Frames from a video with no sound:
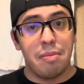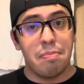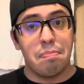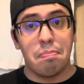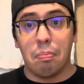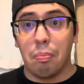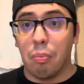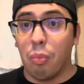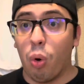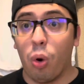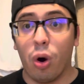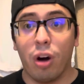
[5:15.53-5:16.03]

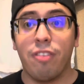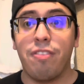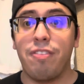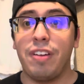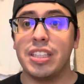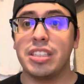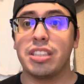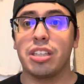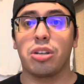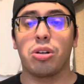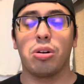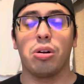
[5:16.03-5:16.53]
more
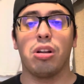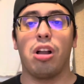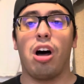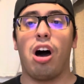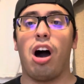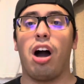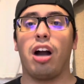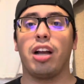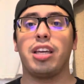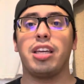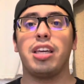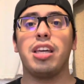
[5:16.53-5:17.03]
physical
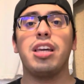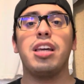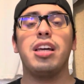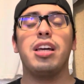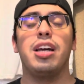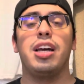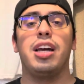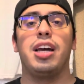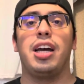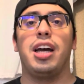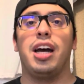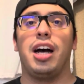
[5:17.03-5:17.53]
hockey.
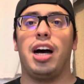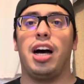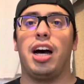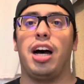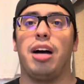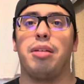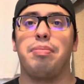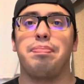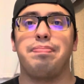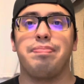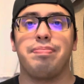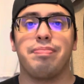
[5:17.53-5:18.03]

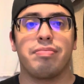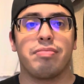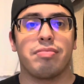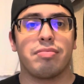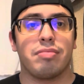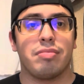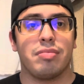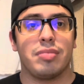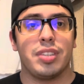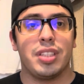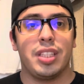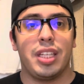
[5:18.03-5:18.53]

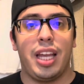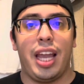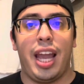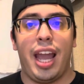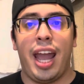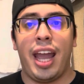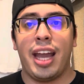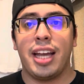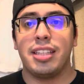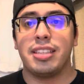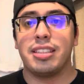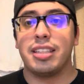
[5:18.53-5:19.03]

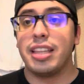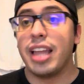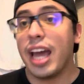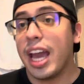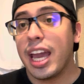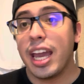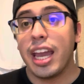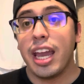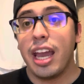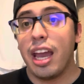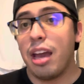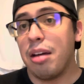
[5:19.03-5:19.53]
And
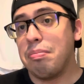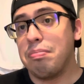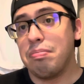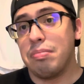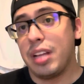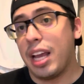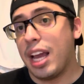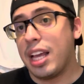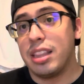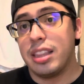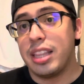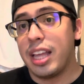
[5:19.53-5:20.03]

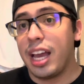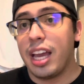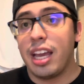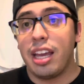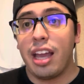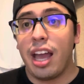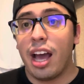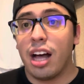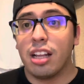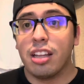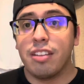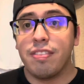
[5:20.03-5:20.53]
they
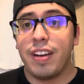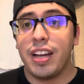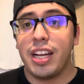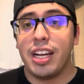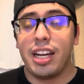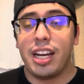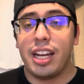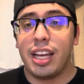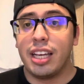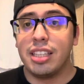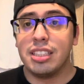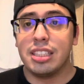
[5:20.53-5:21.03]

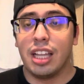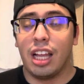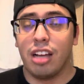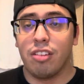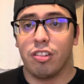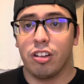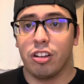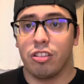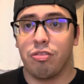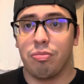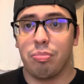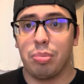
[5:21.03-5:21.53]
elevated his
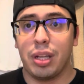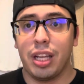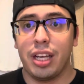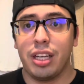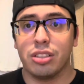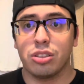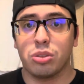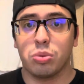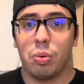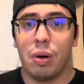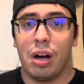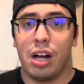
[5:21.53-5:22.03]
level of play
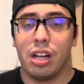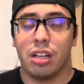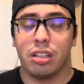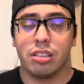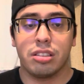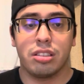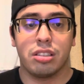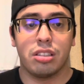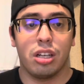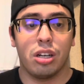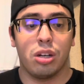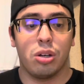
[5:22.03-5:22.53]
as well.
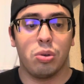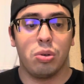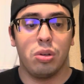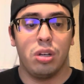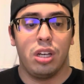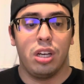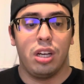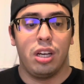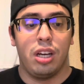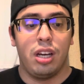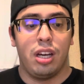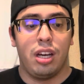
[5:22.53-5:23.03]
So,
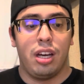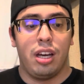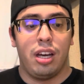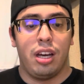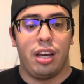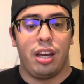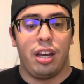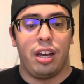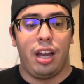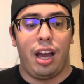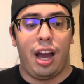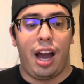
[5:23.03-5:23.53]

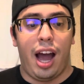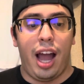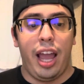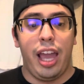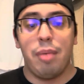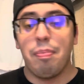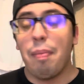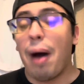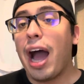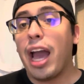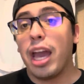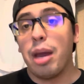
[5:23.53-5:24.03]

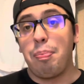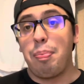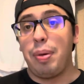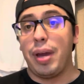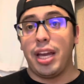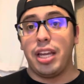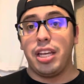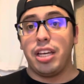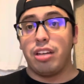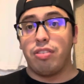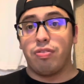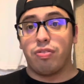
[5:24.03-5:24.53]
in my
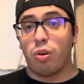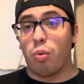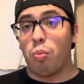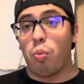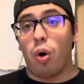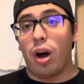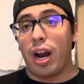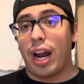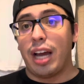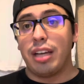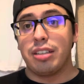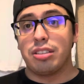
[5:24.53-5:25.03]
opinion, from
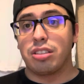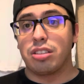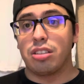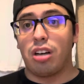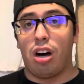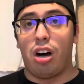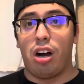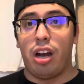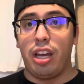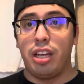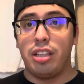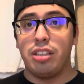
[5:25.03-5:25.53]
what I
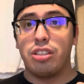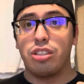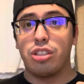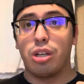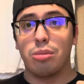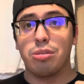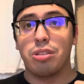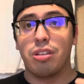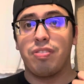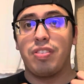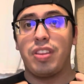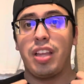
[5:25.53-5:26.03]
saw in
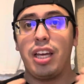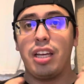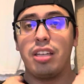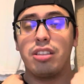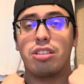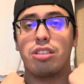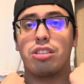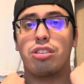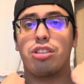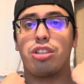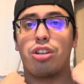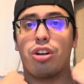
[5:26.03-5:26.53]
terms of
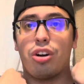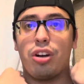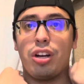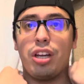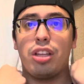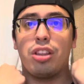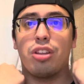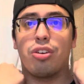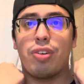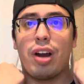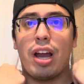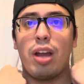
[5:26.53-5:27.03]
things
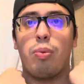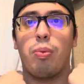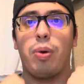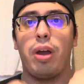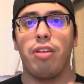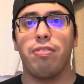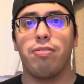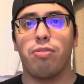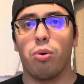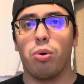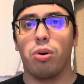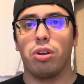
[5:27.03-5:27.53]
turning the right way
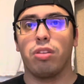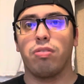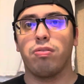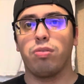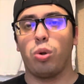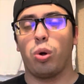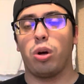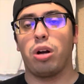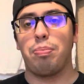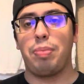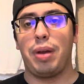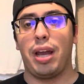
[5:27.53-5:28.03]
for the
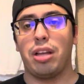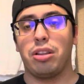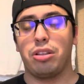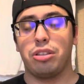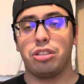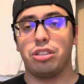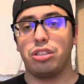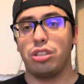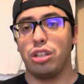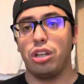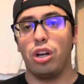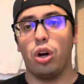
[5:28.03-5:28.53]
Florida
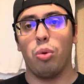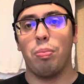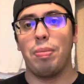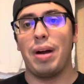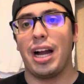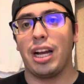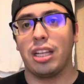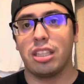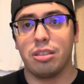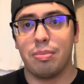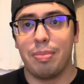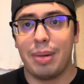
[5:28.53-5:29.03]
Panthers to go
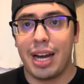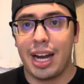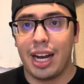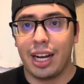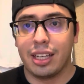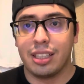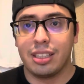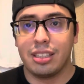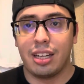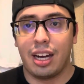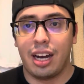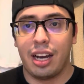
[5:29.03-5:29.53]

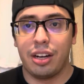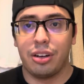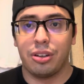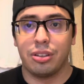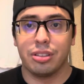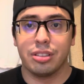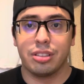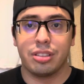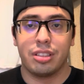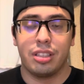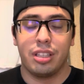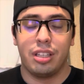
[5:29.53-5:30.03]
back-to-back
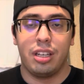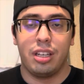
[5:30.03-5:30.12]
titles,